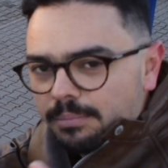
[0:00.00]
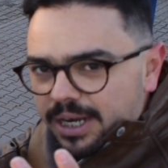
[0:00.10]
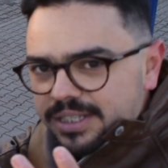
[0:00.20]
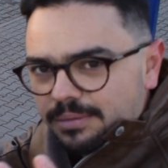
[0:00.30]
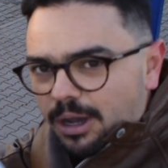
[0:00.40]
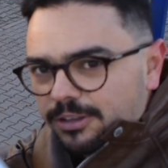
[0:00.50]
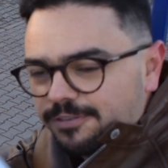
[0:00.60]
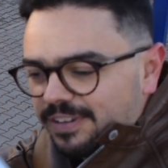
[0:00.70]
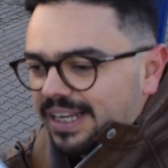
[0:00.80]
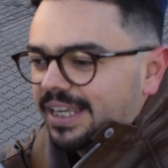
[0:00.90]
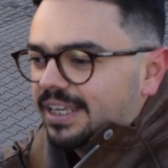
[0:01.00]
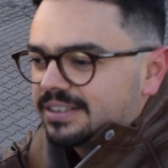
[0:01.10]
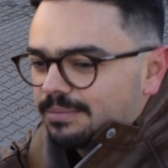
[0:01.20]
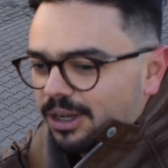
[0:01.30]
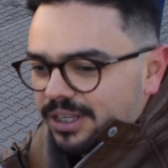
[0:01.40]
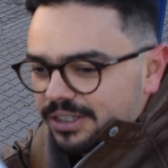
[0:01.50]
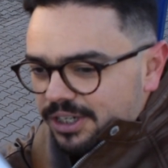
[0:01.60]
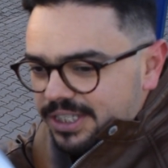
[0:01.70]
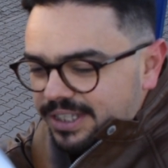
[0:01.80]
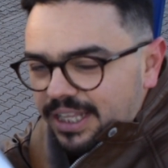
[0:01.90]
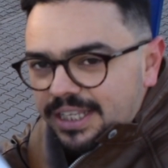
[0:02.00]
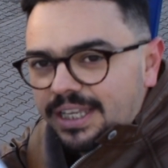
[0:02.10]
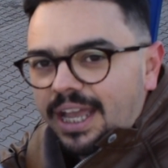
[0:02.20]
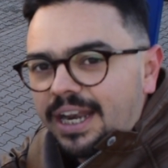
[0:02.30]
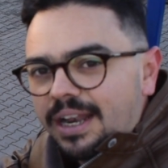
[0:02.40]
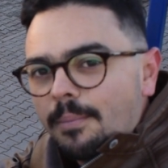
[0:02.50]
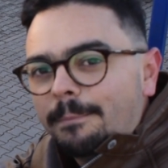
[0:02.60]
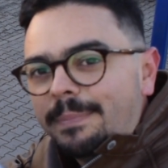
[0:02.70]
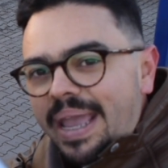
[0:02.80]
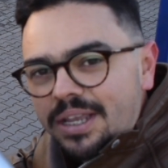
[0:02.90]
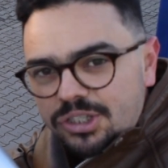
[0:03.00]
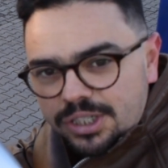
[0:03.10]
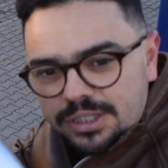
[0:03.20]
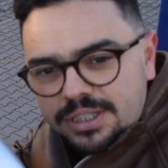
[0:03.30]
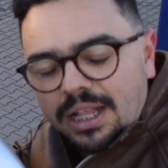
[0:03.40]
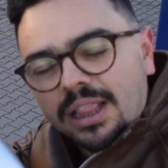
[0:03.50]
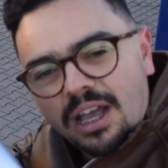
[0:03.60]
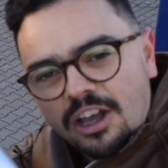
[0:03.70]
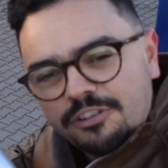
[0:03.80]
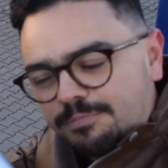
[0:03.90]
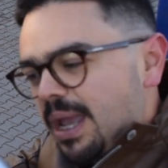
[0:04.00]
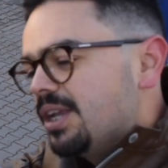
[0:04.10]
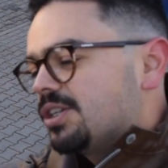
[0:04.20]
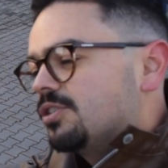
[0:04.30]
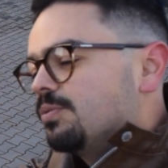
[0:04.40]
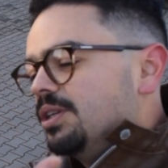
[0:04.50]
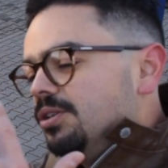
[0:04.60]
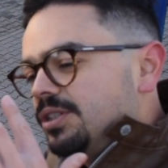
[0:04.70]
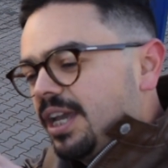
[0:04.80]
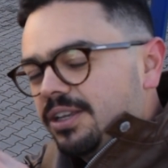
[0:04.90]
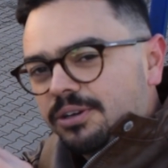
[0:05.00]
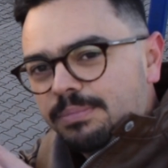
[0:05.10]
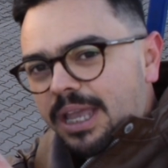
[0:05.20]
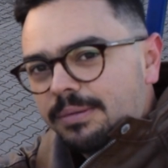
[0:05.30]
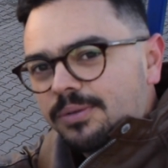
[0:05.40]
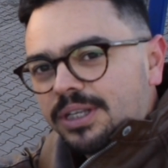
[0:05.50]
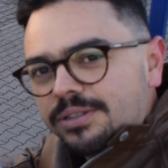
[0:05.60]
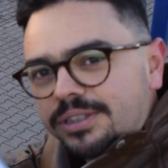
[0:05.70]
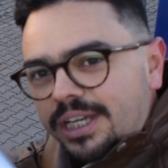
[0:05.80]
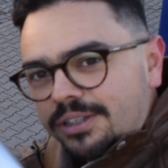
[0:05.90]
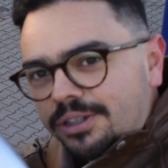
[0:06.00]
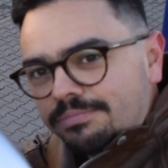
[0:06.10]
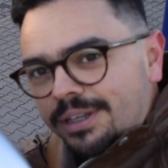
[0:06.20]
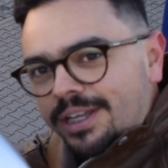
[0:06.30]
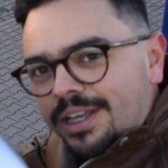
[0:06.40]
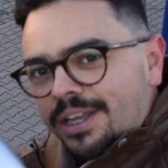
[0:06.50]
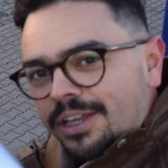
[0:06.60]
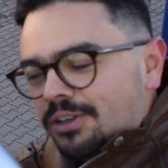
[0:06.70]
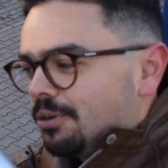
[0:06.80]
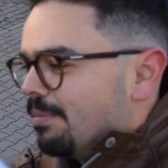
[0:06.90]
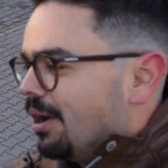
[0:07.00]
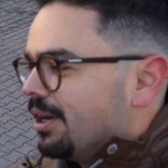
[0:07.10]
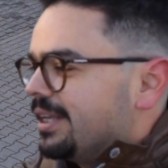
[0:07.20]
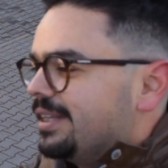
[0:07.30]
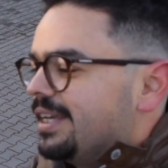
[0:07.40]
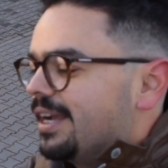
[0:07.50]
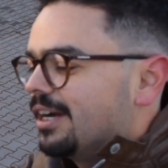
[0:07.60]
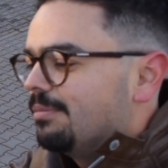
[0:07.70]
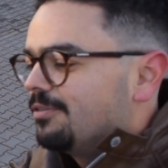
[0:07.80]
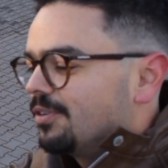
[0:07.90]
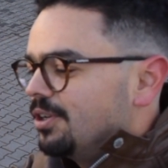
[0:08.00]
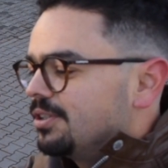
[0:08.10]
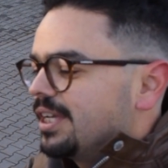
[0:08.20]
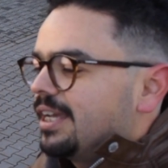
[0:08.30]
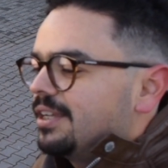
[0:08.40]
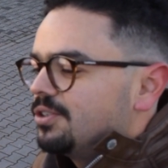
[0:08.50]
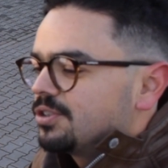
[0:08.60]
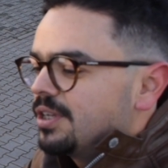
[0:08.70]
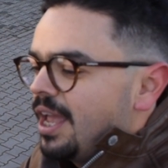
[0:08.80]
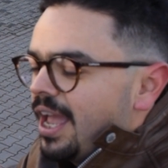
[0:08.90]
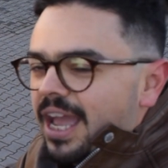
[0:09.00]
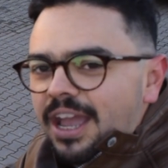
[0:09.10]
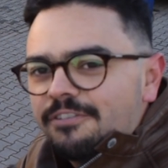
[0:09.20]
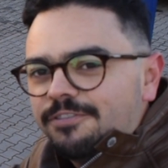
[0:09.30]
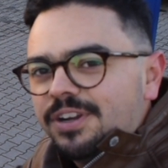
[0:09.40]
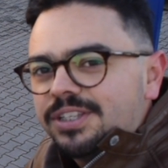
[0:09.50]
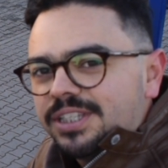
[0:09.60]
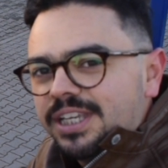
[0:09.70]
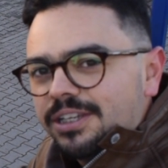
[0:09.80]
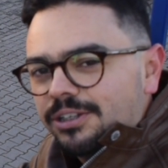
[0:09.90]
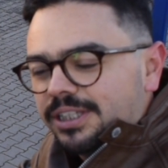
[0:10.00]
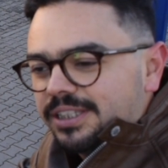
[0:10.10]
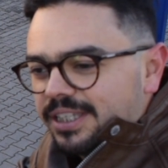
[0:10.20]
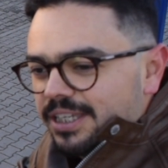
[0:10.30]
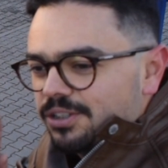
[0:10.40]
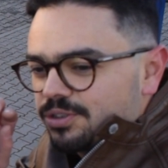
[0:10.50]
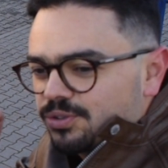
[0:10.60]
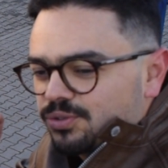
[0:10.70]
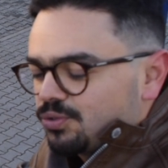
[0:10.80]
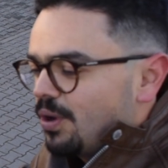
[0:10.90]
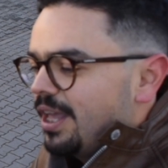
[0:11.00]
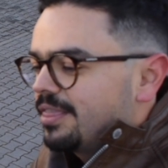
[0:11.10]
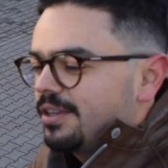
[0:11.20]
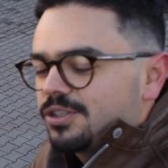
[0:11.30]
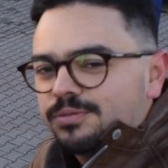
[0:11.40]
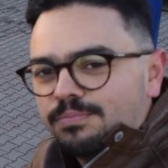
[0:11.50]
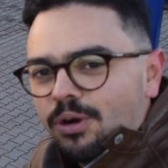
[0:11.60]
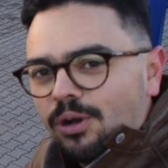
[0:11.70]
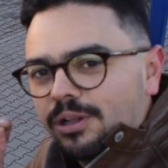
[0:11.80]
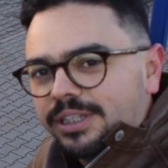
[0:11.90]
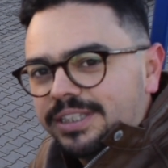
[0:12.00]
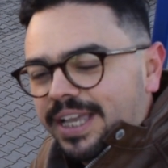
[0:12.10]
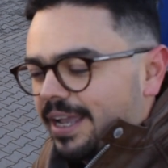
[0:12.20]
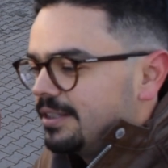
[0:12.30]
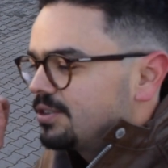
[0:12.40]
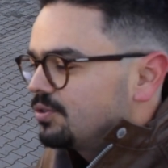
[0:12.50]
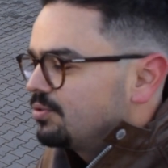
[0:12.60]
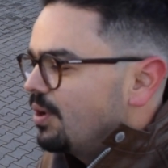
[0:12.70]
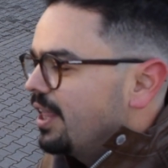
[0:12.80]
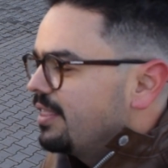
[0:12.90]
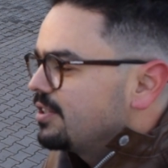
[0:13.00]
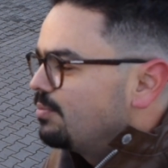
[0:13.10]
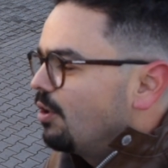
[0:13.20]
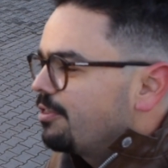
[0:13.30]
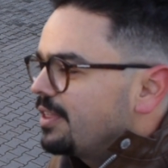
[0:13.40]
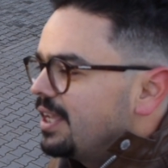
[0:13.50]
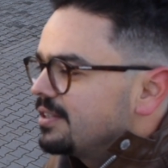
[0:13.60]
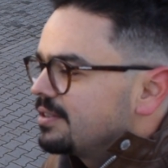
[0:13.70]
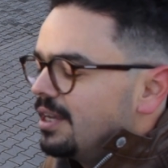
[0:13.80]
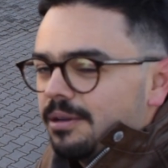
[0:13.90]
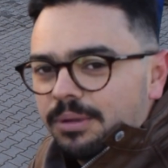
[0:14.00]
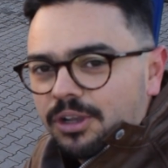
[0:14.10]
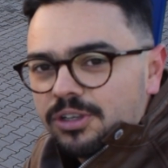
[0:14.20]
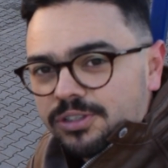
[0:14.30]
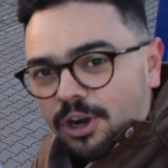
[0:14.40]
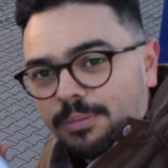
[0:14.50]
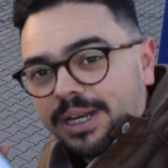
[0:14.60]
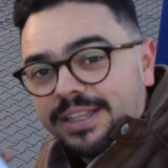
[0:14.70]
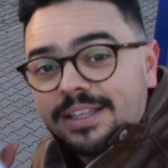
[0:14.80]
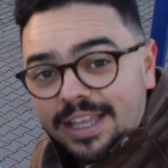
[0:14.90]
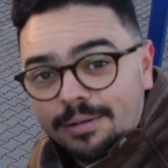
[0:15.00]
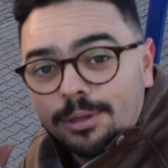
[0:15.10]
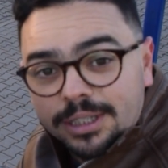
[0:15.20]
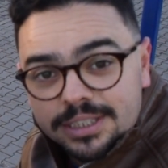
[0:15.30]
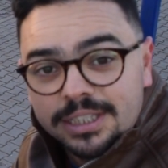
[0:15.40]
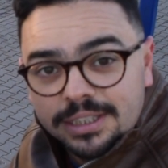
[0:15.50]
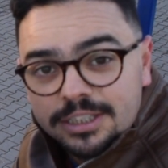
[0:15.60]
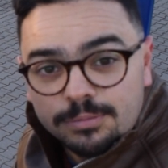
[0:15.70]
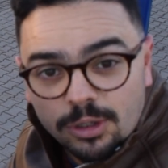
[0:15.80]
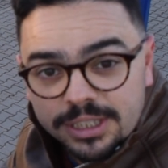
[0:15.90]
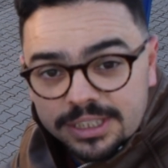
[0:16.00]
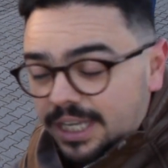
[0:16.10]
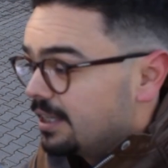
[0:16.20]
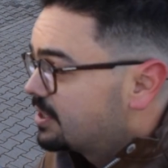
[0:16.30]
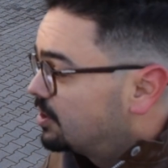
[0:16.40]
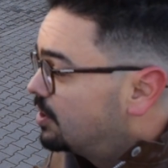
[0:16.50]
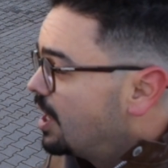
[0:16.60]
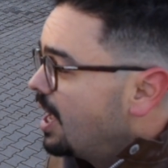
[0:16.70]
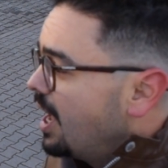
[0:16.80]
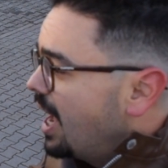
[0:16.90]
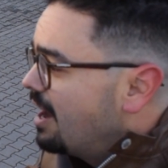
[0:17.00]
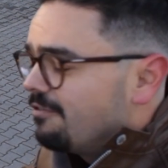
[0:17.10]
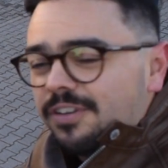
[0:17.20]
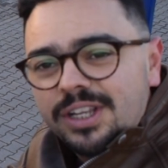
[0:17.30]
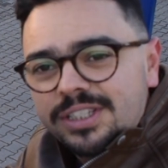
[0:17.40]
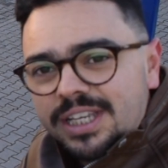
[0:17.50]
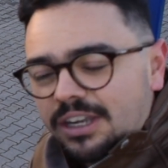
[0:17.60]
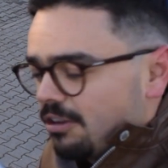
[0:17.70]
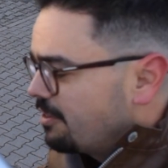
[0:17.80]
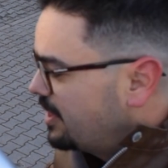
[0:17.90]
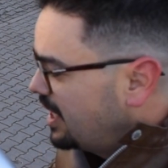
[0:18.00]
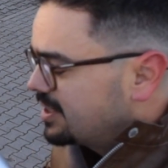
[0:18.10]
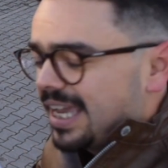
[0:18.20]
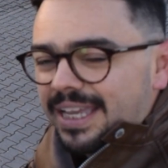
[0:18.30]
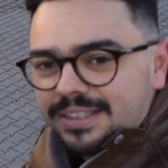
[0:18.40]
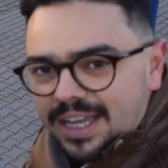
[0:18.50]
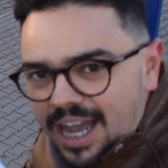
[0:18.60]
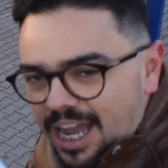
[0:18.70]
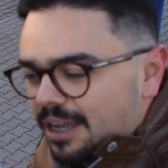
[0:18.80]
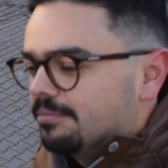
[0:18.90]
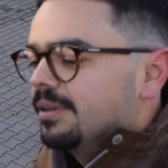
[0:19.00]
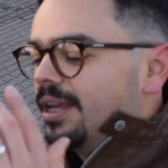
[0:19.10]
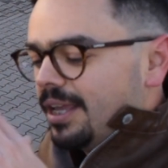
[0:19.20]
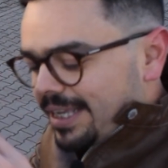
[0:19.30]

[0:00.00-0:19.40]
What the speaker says: But it's about feeling, it's about understanding, and patience. A lot of patience when you take your baby, when you take your bird in the air. Before you take it, just every single detail, just sweat the small details, sweat the small things, because normally the devil is in the small details. So every single thing, take time.